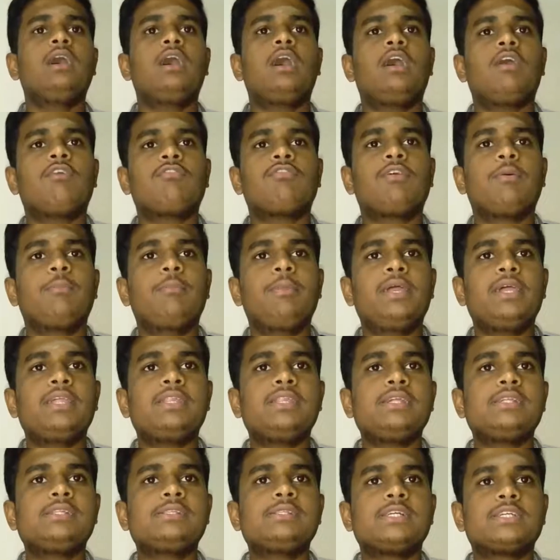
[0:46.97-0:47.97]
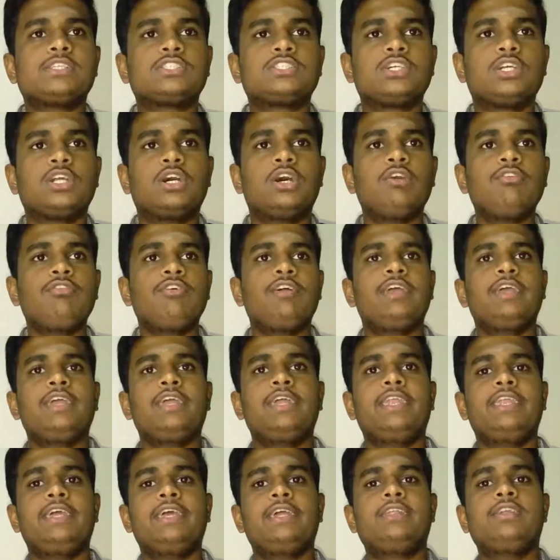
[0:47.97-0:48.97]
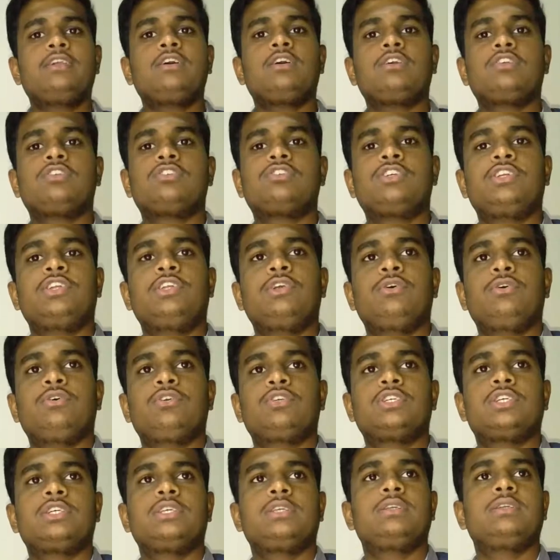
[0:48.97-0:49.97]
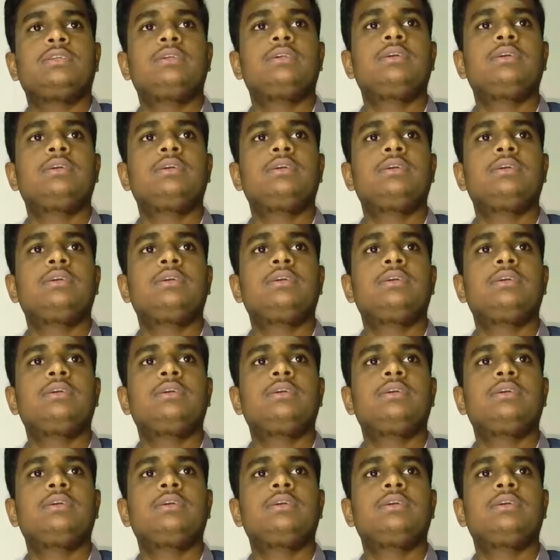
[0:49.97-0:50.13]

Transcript: of the basic structure of Indian constitution.